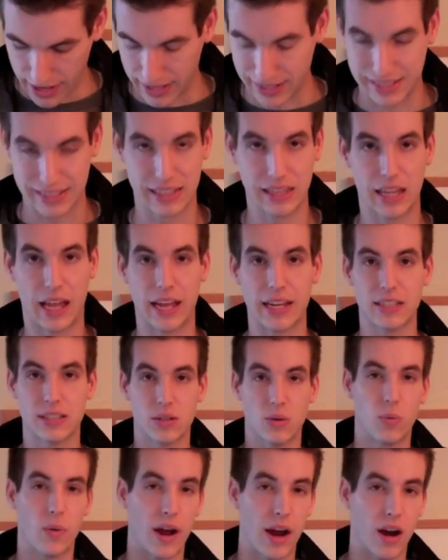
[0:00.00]
it's light
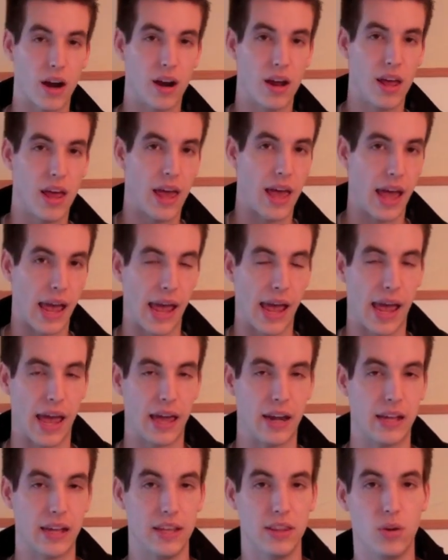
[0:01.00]
to wear,
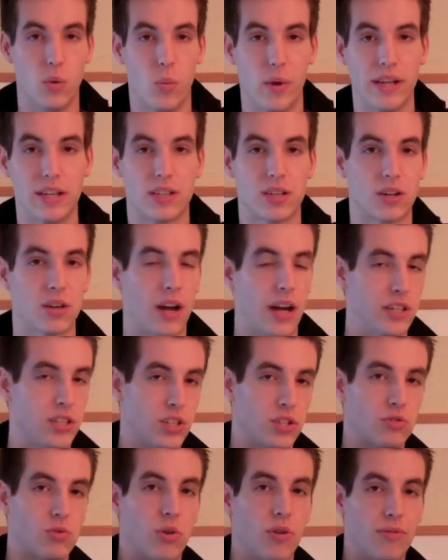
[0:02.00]
and in the winter I
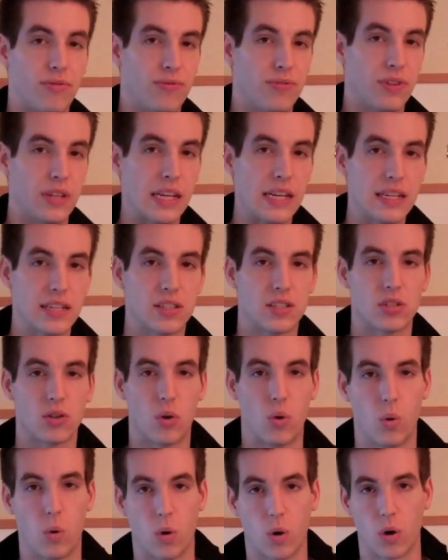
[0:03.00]
just throw a fleece
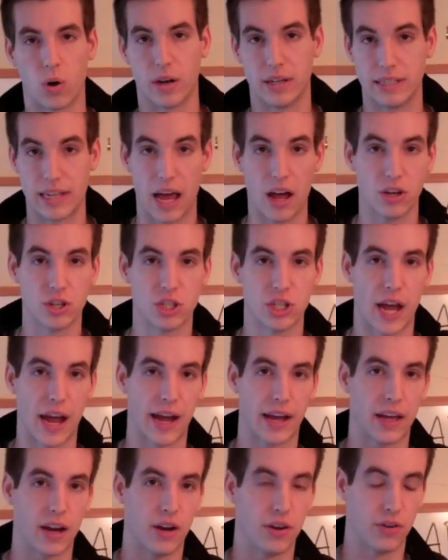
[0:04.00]
or a down
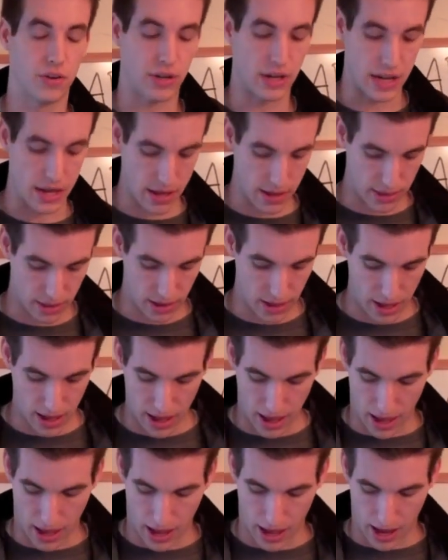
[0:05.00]
jacket underneath
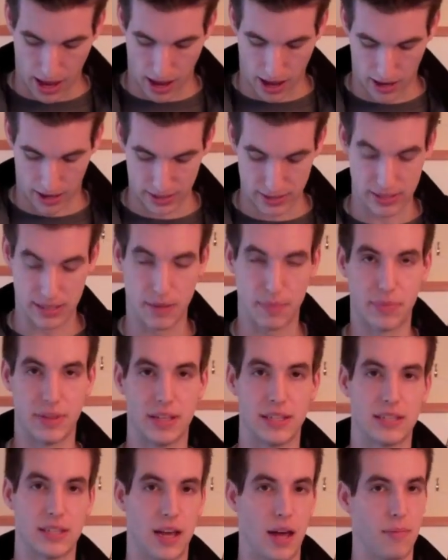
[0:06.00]
and I zip
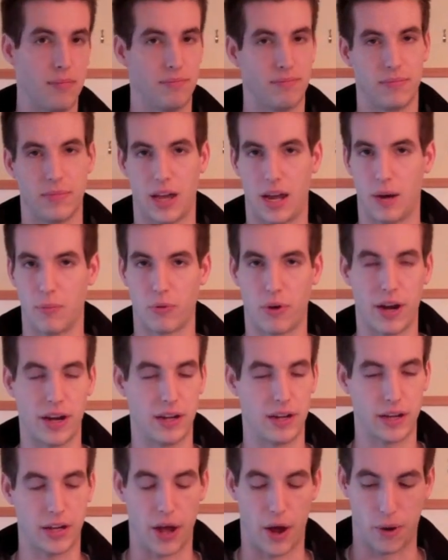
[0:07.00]
this up and I'm ready
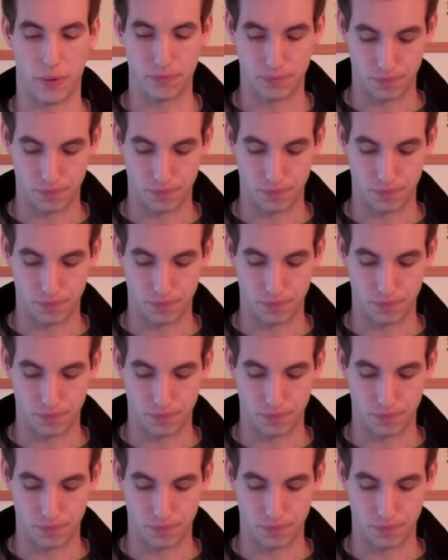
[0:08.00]
to go.